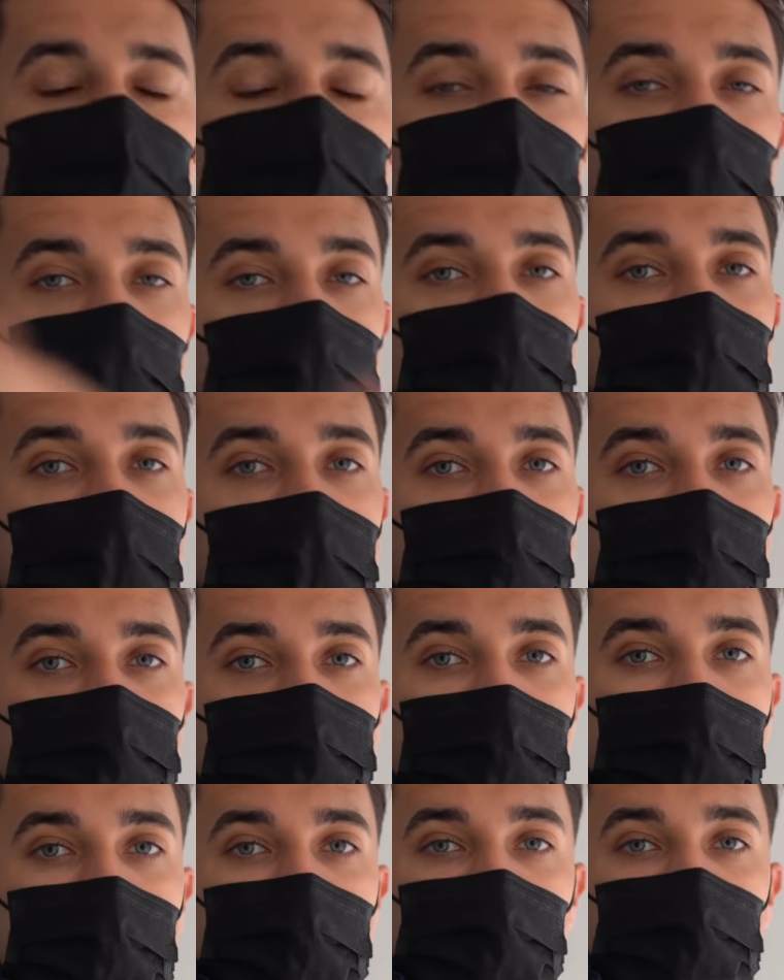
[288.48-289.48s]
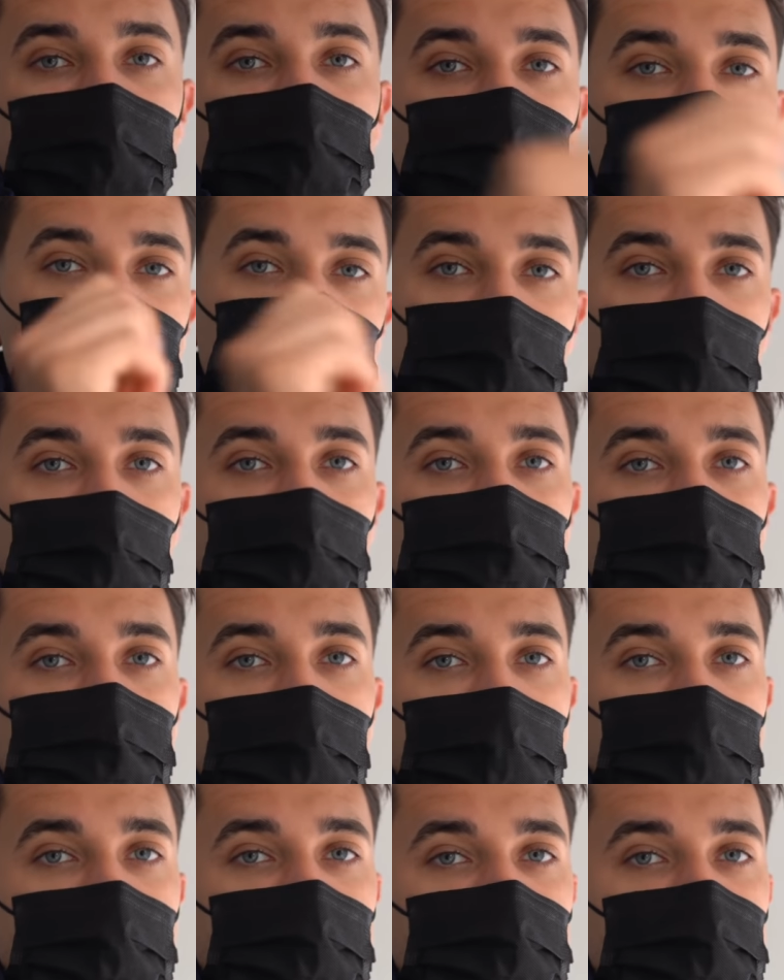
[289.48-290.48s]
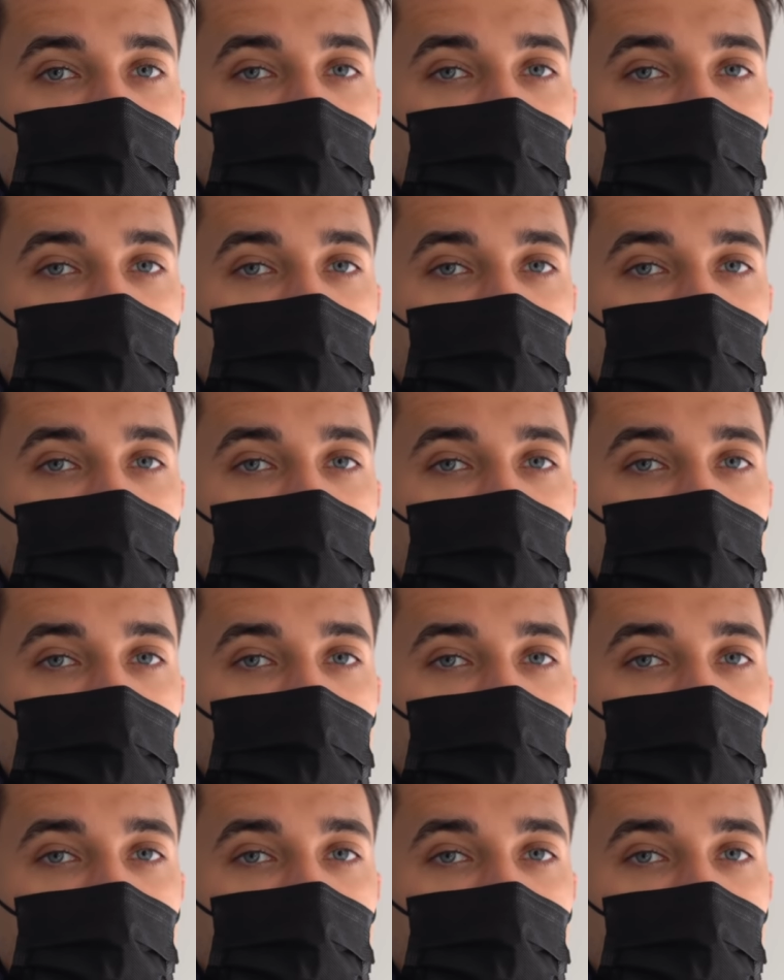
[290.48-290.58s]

poke out the back, straight into the back of the